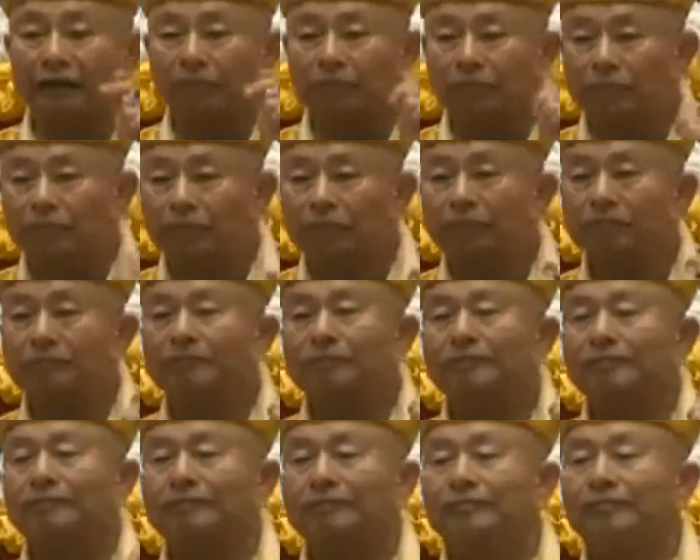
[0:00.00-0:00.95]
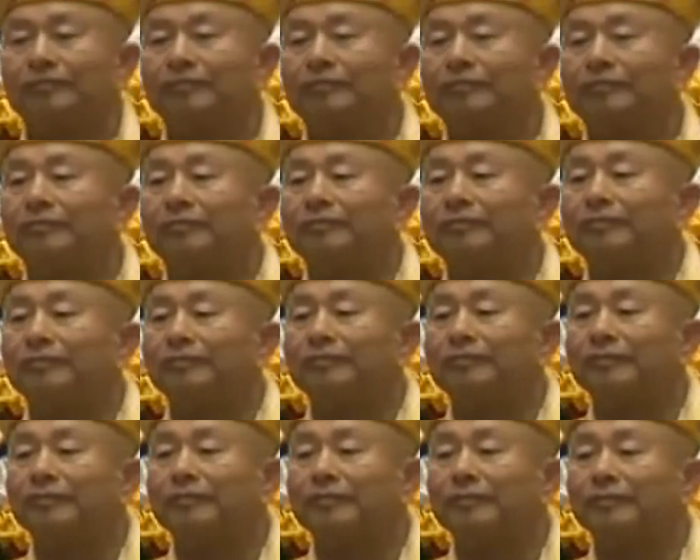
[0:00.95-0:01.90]
That's why she's called the Golden
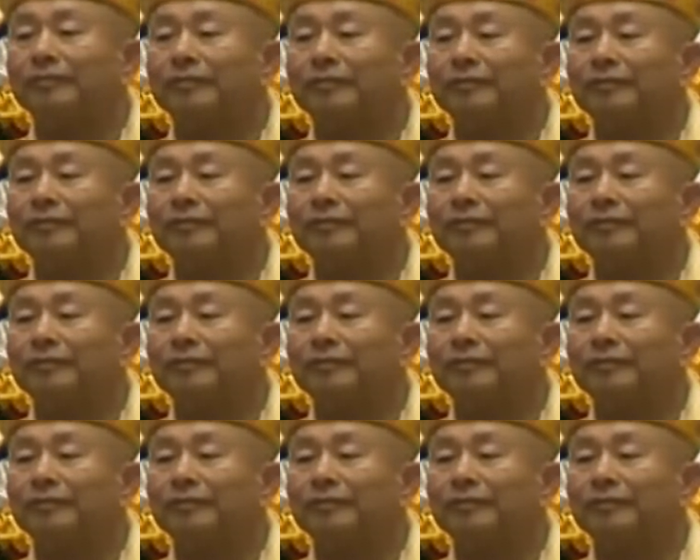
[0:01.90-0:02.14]
Mother.